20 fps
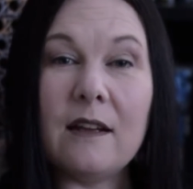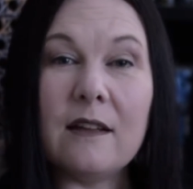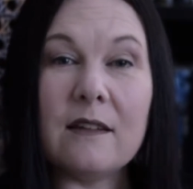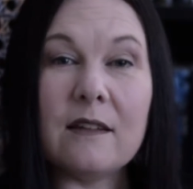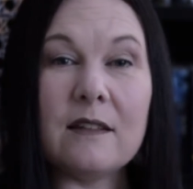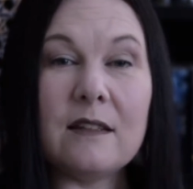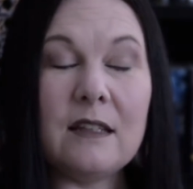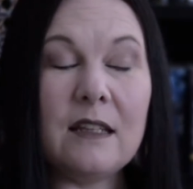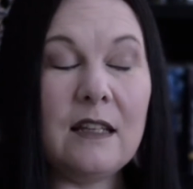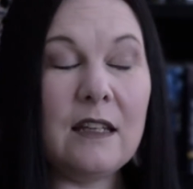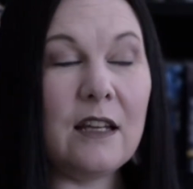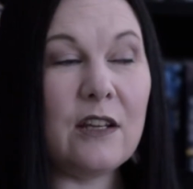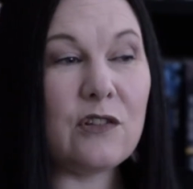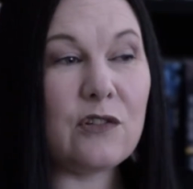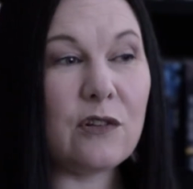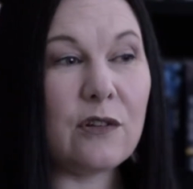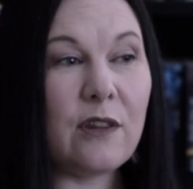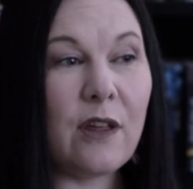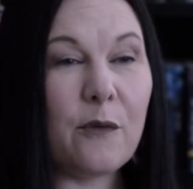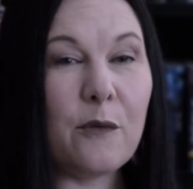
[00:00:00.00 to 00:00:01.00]
as a
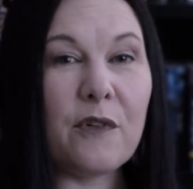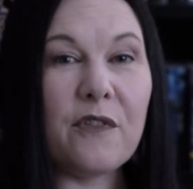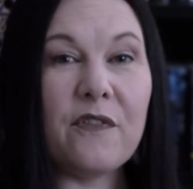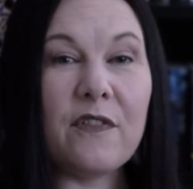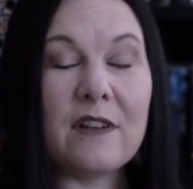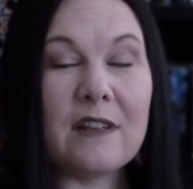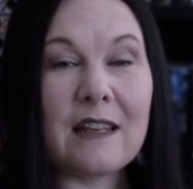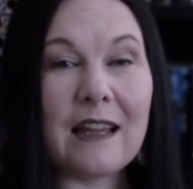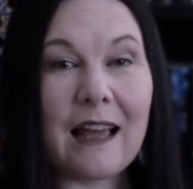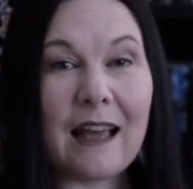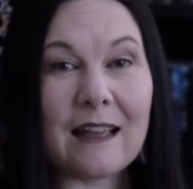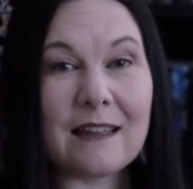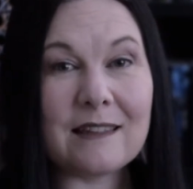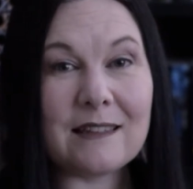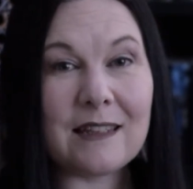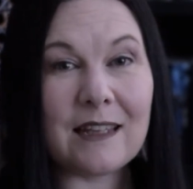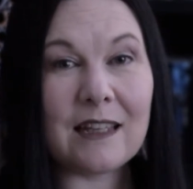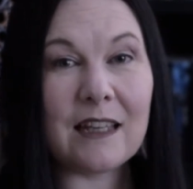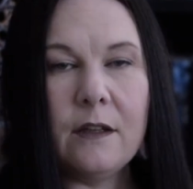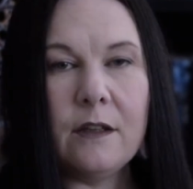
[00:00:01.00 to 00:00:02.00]
teenager that were
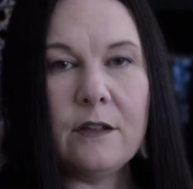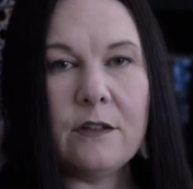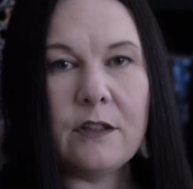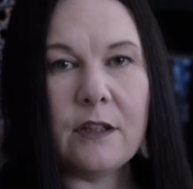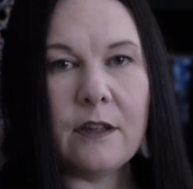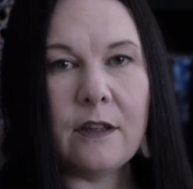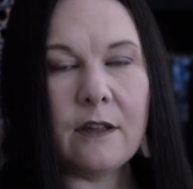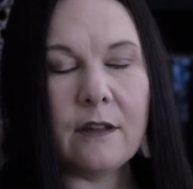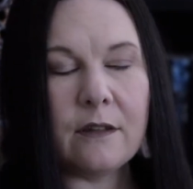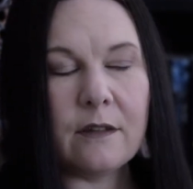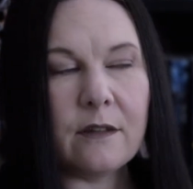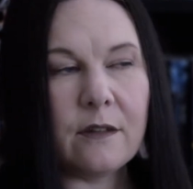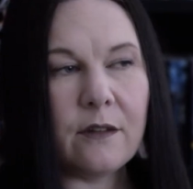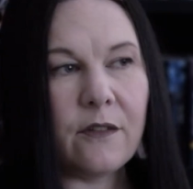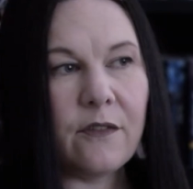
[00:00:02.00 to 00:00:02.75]
fantastic. She had this